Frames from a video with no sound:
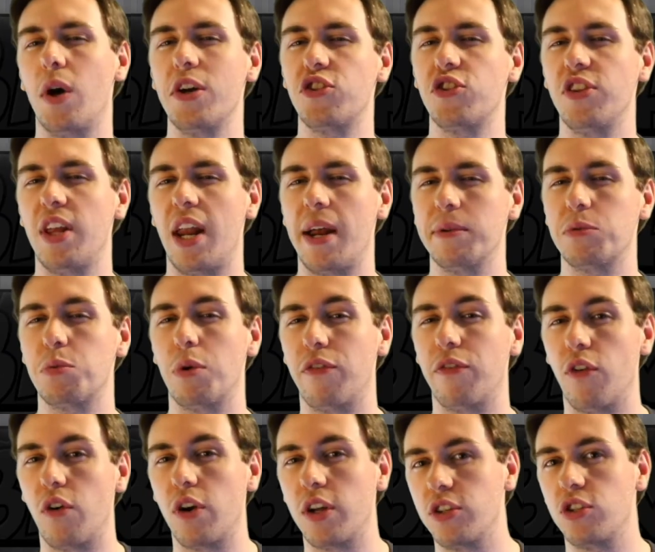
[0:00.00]
that I was
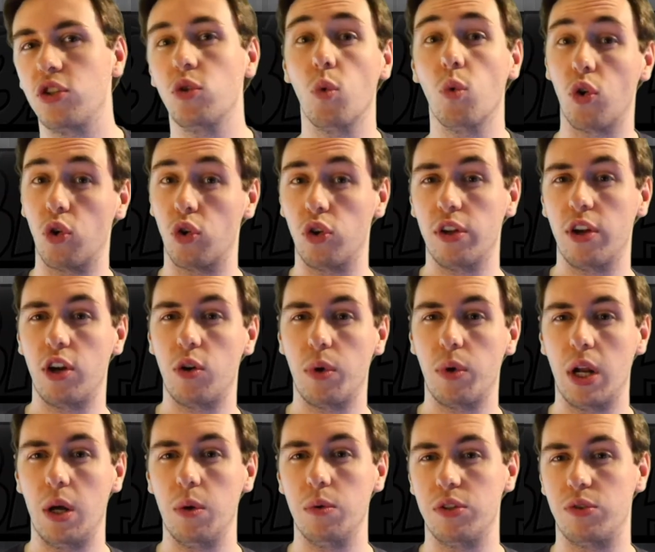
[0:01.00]
referring to earlier when
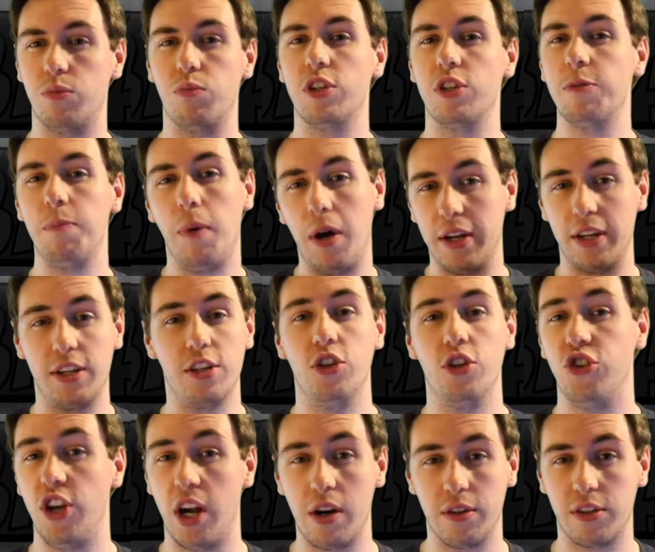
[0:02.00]
I was responding to
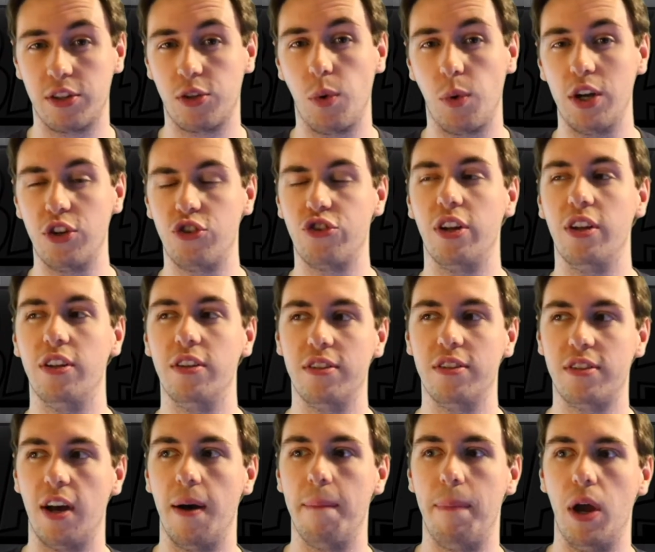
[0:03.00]
Jared's questions
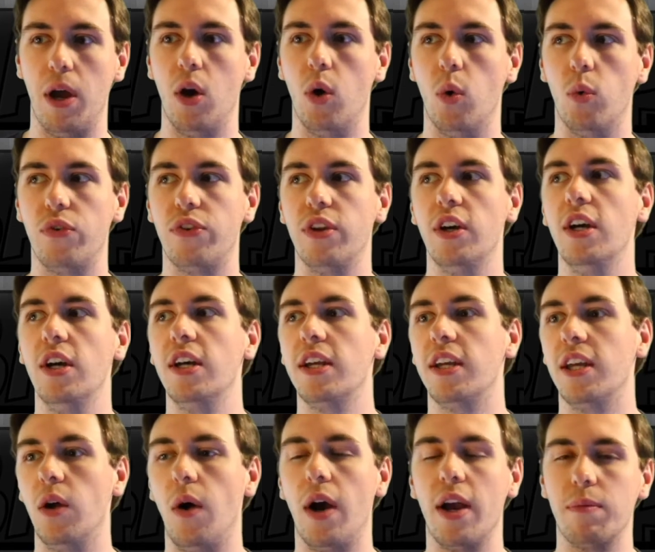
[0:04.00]
about, you
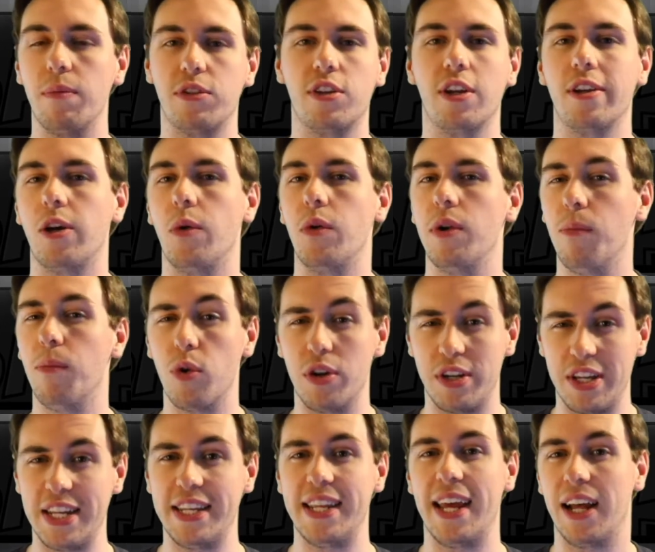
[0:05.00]
know, I was going to go into more
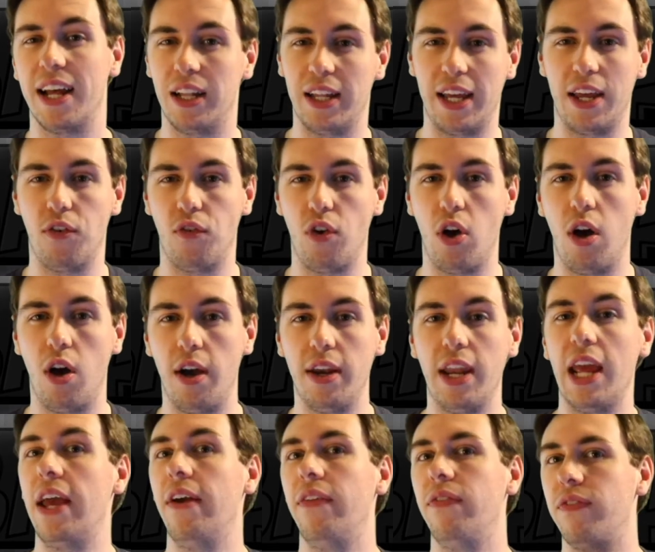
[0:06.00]
detail later on,
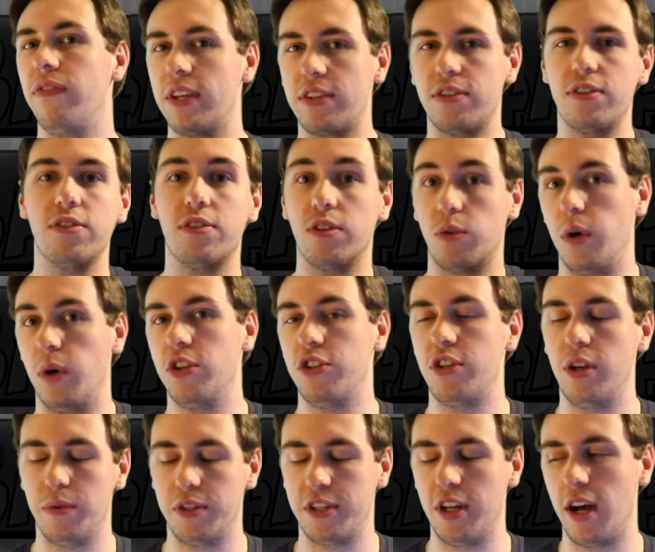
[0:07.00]
and this is the question I
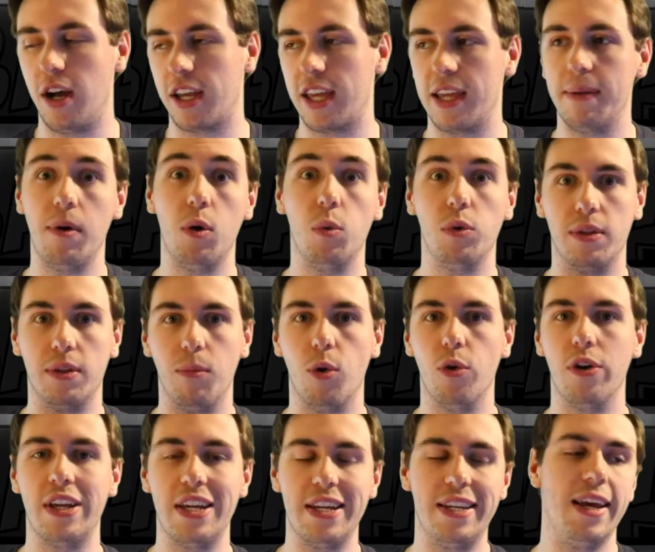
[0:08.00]
was talking about with the more
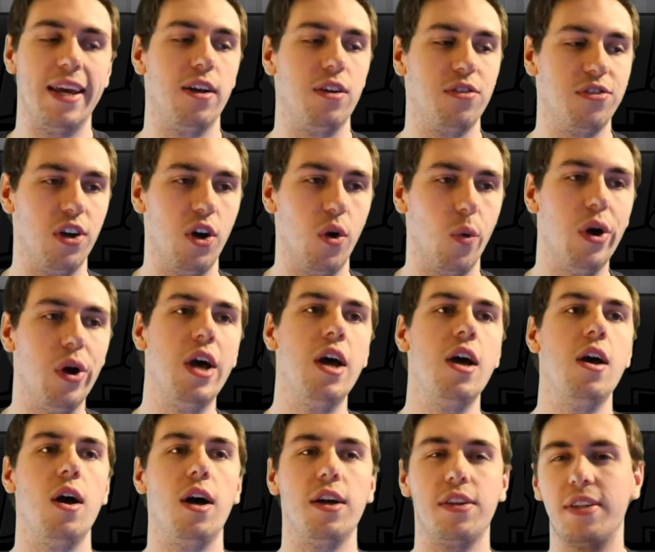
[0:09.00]
detail. So
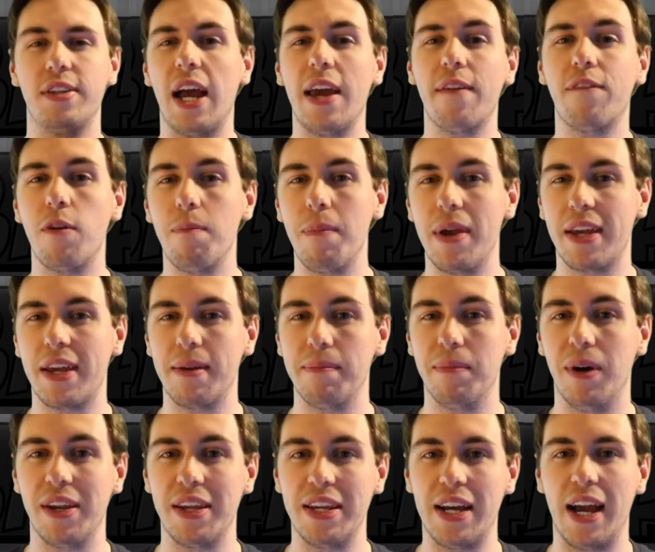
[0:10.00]
aside from making
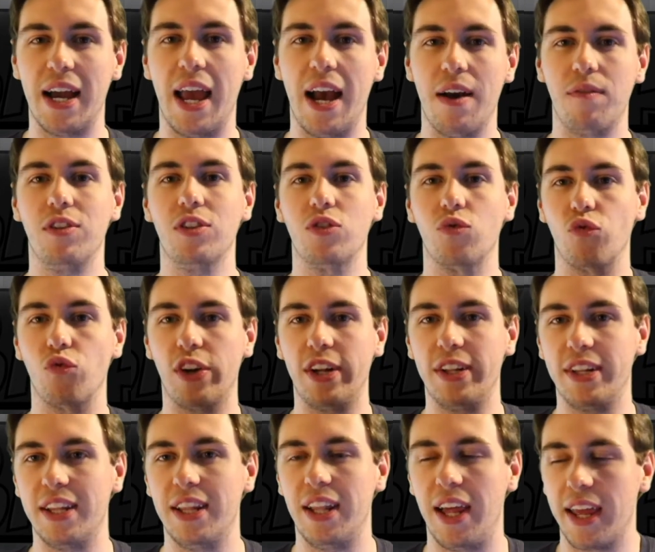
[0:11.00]
money, I have this
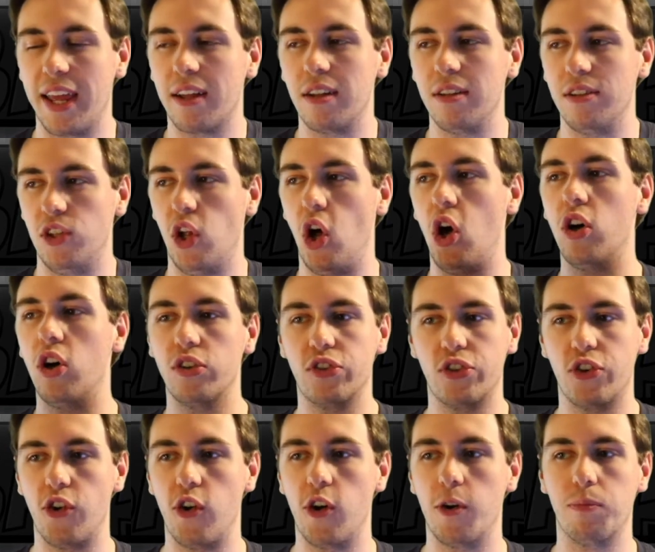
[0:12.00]
really like
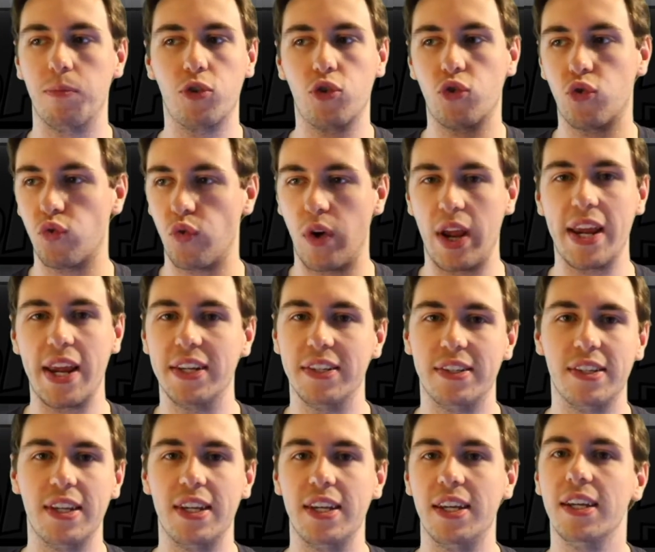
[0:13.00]
long-term,
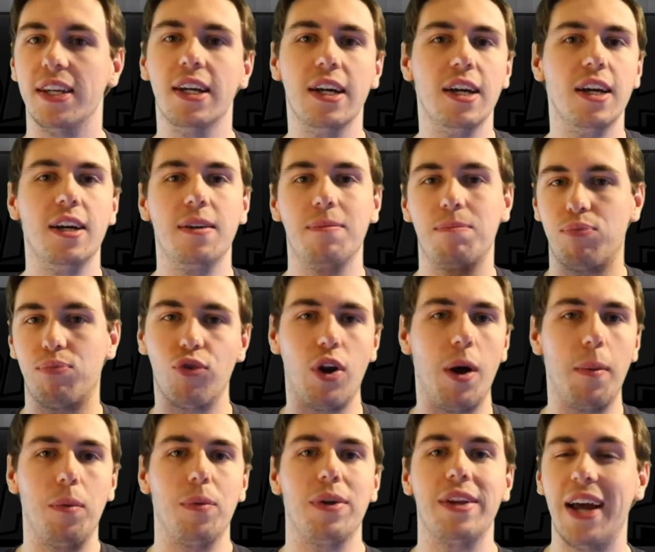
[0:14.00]
crazy,
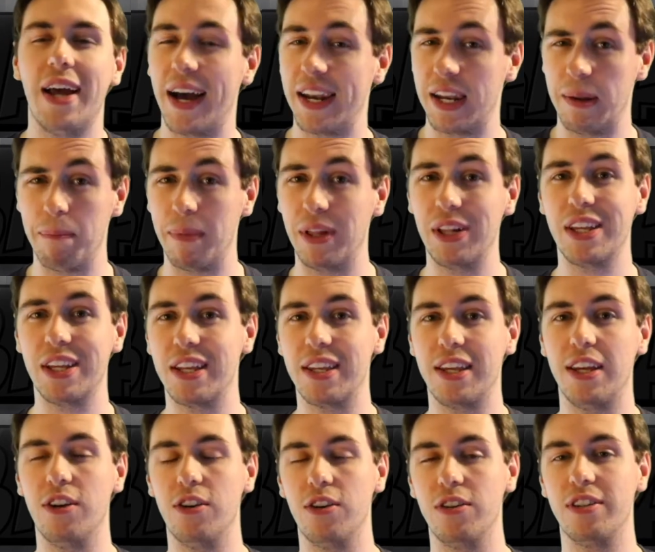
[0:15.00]
probably not in a million
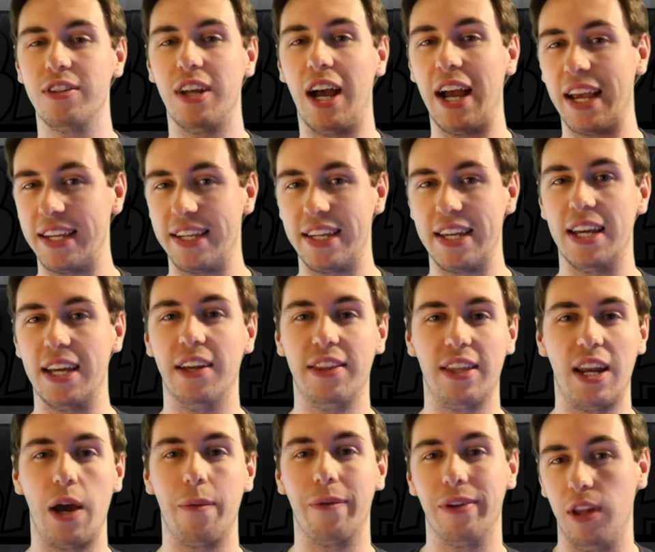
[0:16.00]
years idea that
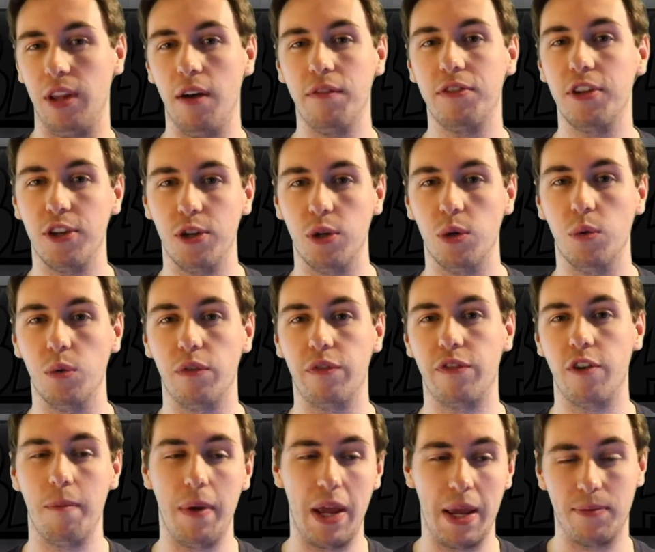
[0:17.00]
I would love to do
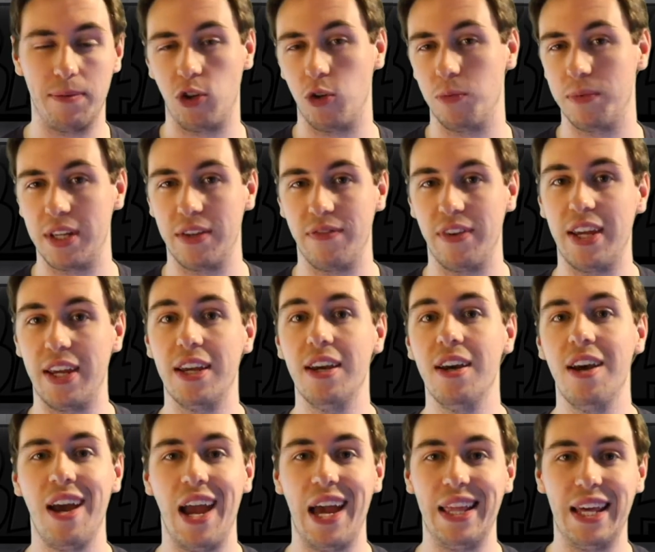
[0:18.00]
for BAMTube TV,
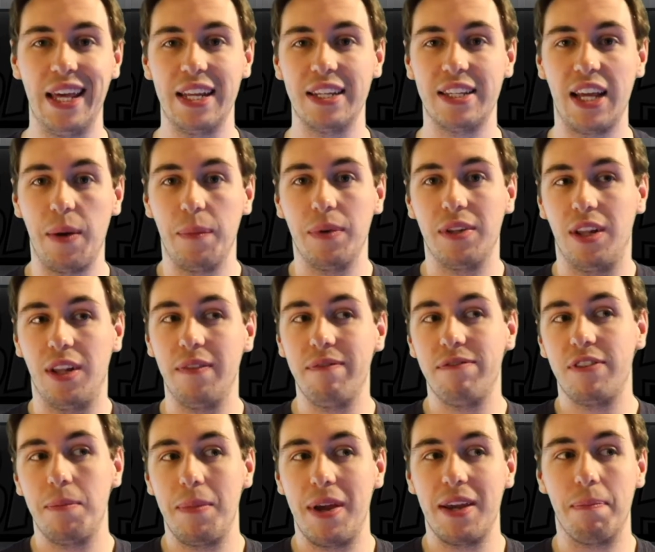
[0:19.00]
and that is I would love
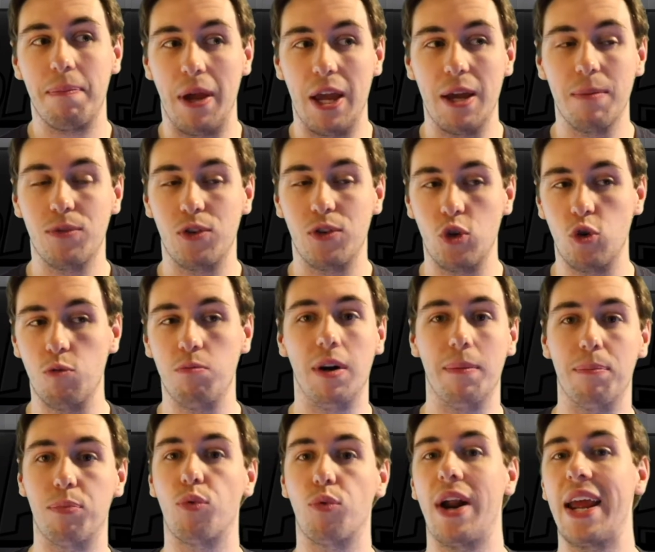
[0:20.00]
to make BAMTube a
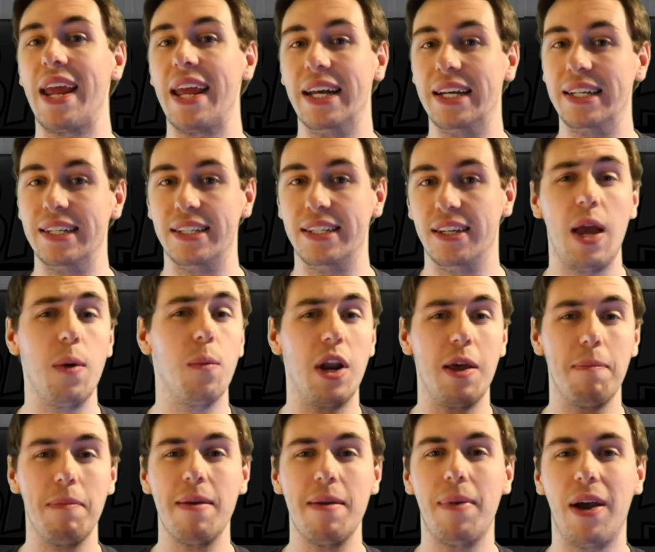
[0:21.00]
brand. And what I
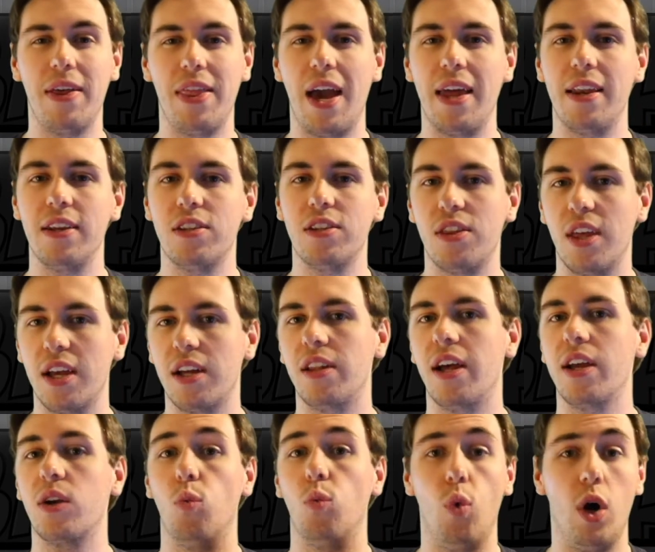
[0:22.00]
mean by that is think
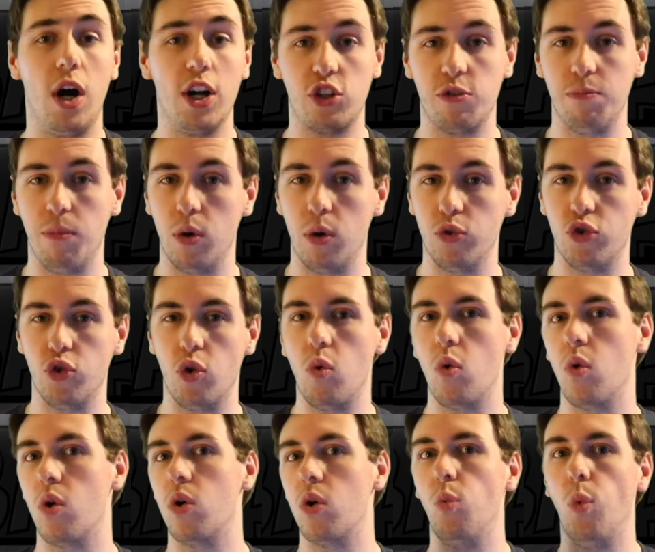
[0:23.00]
like Watch Mojo
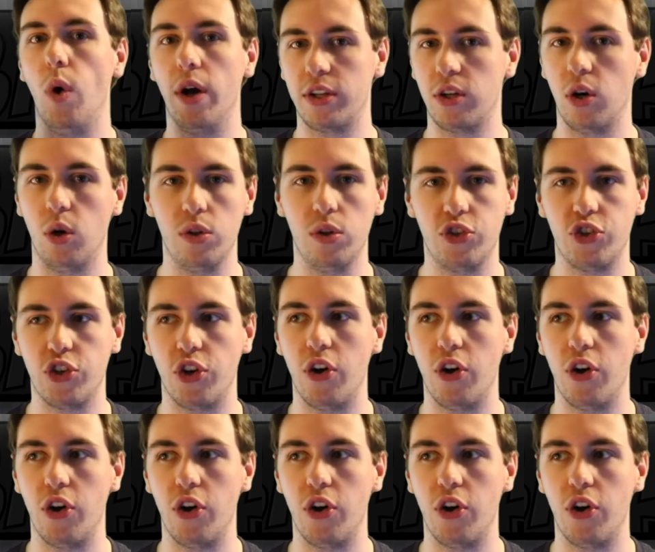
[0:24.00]
or What Culture,